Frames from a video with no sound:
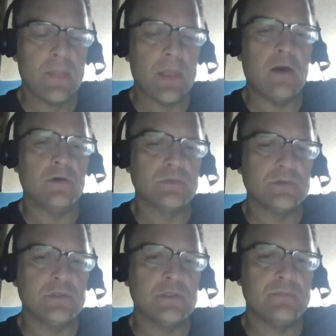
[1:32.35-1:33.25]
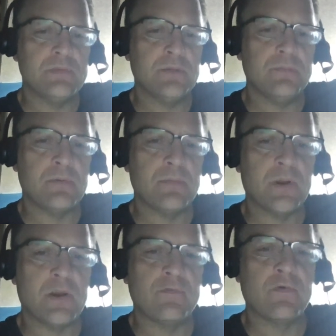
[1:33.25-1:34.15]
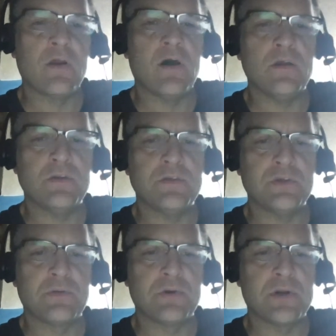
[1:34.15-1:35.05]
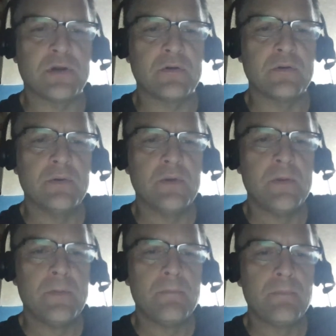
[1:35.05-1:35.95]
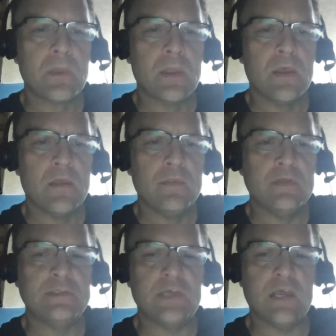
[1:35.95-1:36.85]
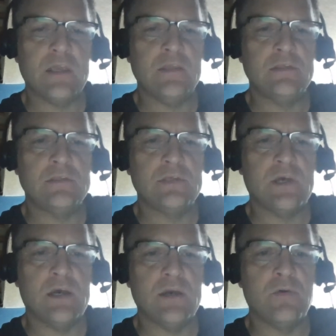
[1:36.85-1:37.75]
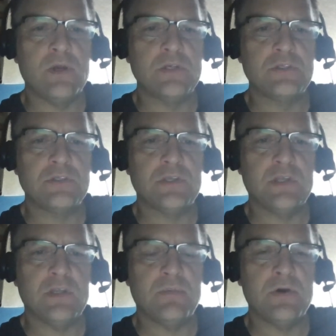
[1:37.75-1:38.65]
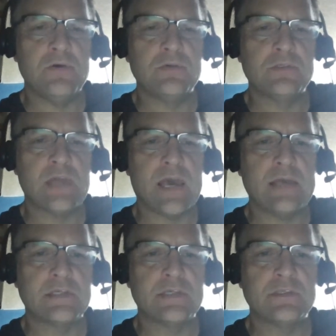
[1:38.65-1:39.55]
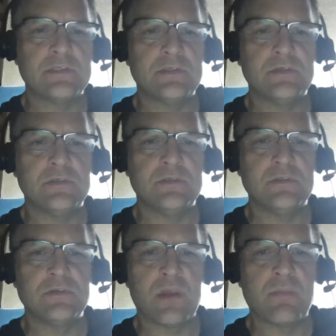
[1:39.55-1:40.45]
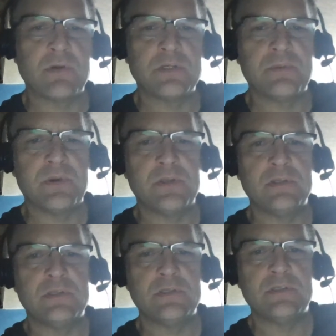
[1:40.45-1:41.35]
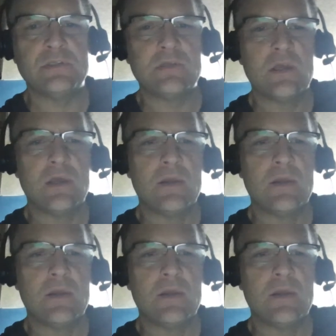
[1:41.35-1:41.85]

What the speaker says: They also need to be prepared for college and career. The second question in the post asks us to describe our experiences